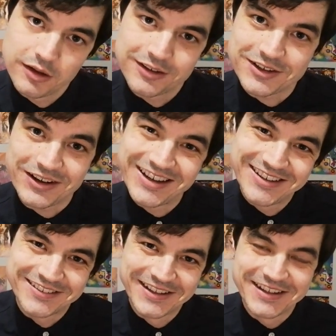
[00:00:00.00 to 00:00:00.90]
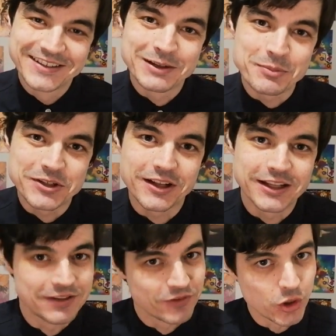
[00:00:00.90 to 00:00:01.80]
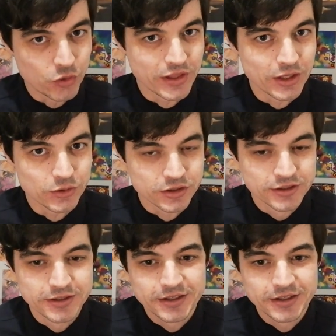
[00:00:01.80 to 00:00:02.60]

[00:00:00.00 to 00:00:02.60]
It's not particularly in vogue, that look.